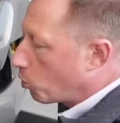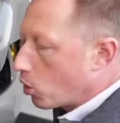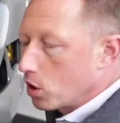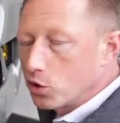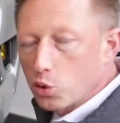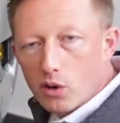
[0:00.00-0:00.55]

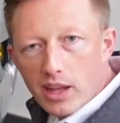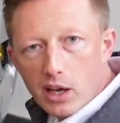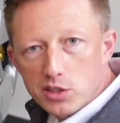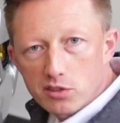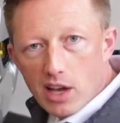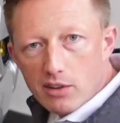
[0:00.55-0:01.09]
worn
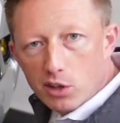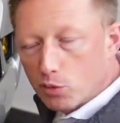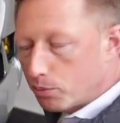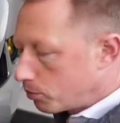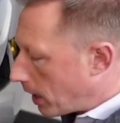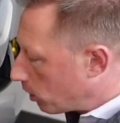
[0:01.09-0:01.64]
12,500
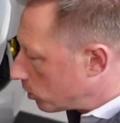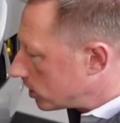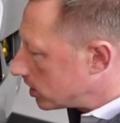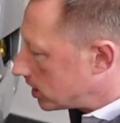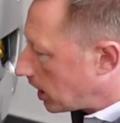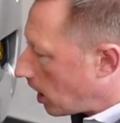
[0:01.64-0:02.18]
pound
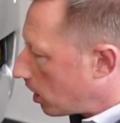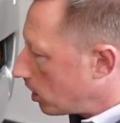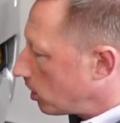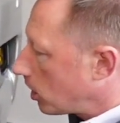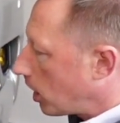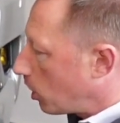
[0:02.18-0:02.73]

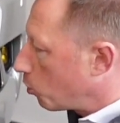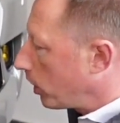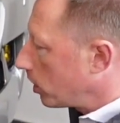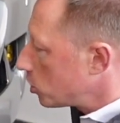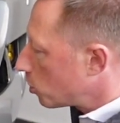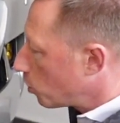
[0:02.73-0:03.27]
Zeon
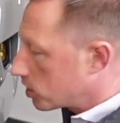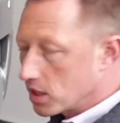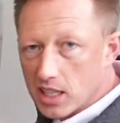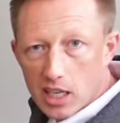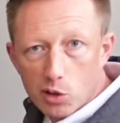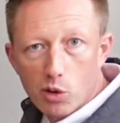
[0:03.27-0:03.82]
winch with
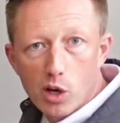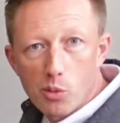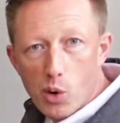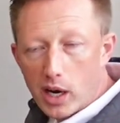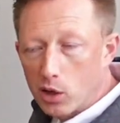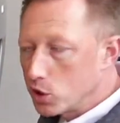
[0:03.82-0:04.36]
synthetic
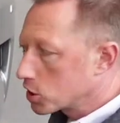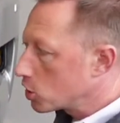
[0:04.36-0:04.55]
rope, wireless